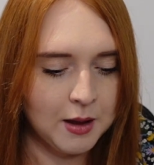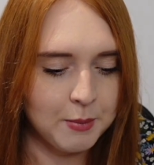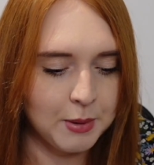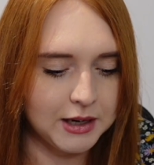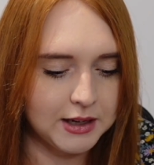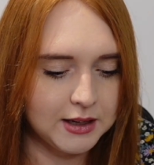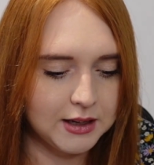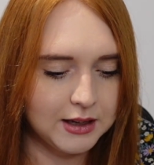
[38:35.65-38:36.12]

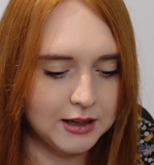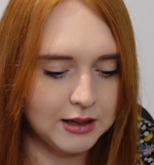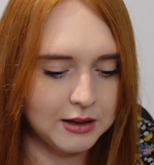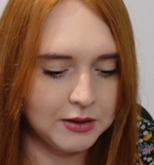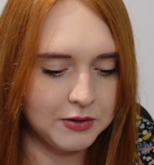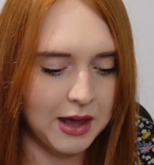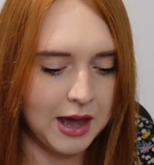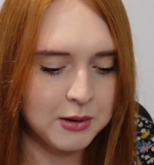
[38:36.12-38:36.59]
But
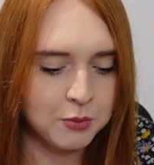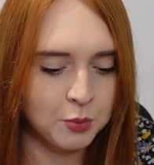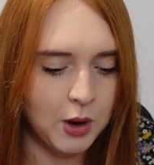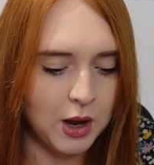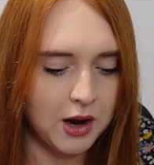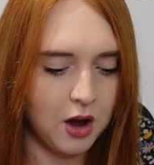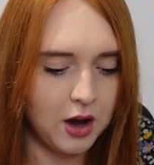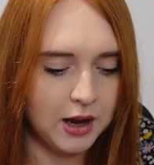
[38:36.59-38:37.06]
then
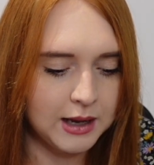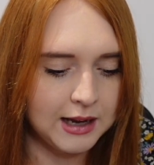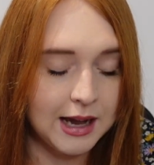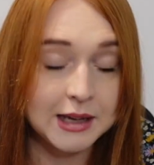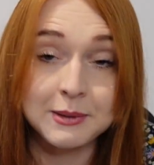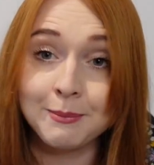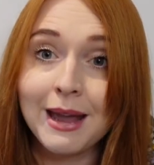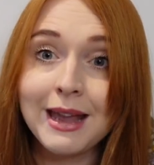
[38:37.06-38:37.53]
when I
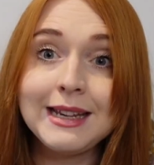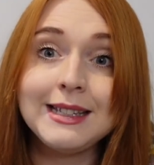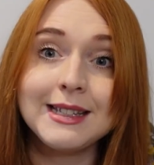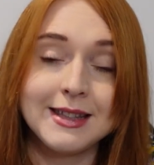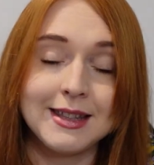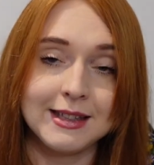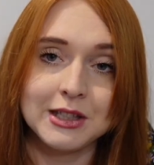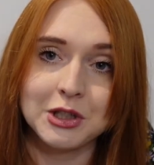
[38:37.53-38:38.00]
had
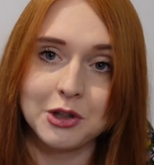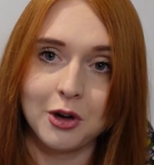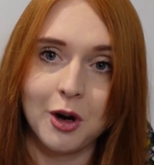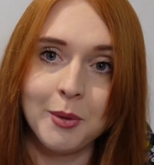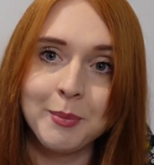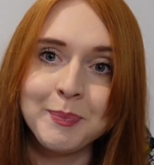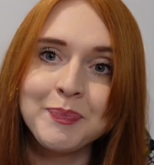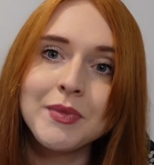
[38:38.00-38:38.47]
made the
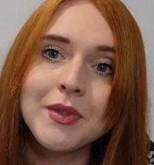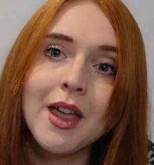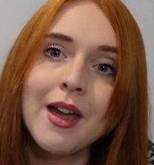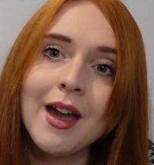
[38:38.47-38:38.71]
top